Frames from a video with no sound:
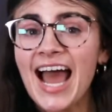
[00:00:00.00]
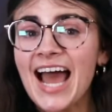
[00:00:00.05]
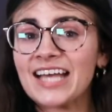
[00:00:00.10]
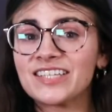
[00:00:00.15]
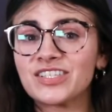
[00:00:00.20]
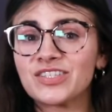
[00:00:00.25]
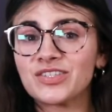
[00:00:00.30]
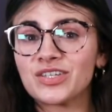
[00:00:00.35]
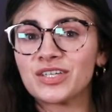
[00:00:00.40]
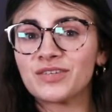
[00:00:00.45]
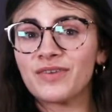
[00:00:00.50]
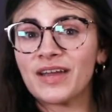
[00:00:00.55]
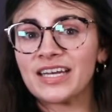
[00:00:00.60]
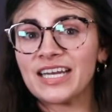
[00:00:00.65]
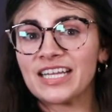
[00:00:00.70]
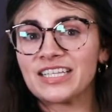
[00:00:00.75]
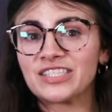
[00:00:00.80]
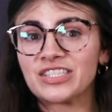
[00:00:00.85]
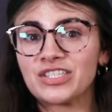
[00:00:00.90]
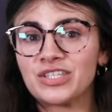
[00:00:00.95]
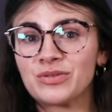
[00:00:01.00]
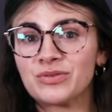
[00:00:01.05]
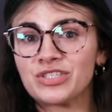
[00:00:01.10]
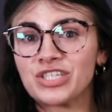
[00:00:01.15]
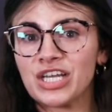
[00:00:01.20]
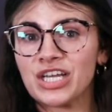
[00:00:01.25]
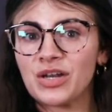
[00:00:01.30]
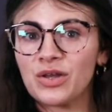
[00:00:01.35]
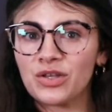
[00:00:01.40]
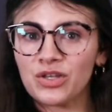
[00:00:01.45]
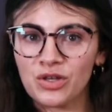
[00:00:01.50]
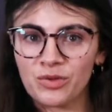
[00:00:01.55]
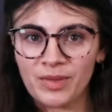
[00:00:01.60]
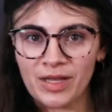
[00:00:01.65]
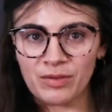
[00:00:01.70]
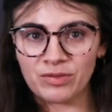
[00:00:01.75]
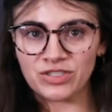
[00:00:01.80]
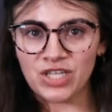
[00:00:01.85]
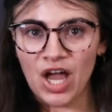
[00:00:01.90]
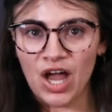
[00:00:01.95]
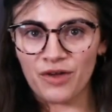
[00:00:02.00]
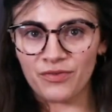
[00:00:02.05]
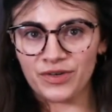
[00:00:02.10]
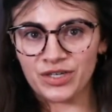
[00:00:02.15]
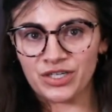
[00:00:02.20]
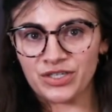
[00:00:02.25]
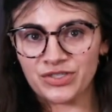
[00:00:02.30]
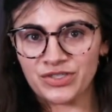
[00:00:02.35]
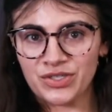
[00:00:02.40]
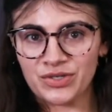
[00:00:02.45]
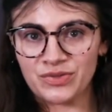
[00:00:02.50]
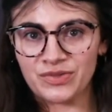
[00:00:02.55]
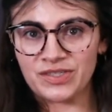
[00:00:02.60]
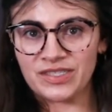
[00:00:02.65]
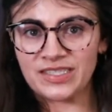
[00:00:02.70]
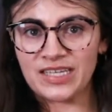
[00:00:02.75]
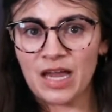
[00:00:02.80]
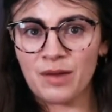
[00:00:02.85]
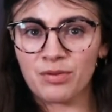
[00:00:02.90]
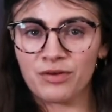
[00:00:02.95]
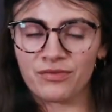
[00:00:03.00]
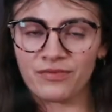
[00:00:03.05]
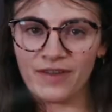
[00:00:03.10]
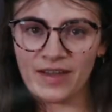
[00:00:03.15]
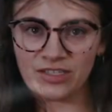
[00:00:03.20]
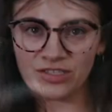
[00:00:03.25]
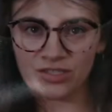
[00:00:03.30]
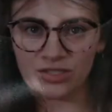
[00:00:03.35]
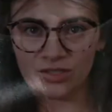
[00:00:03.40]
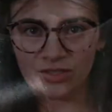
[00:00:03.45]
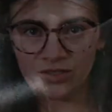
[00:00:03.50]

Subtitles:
As a certified institution, you'll be able to offer your students a professional